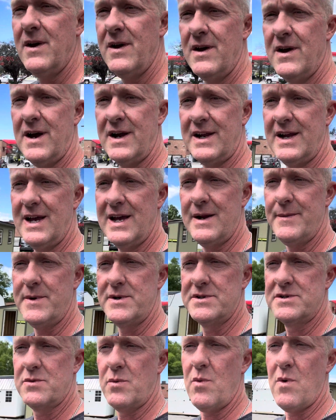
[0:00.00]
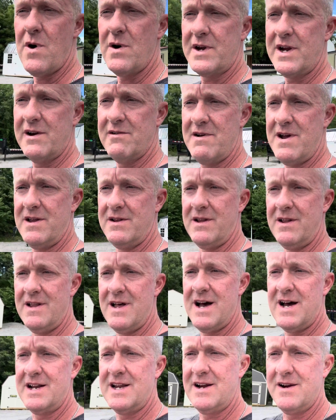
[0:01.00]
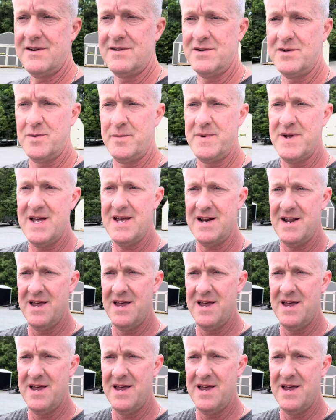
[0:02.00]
again, I'm gonna just walk you around the lot here a little bit.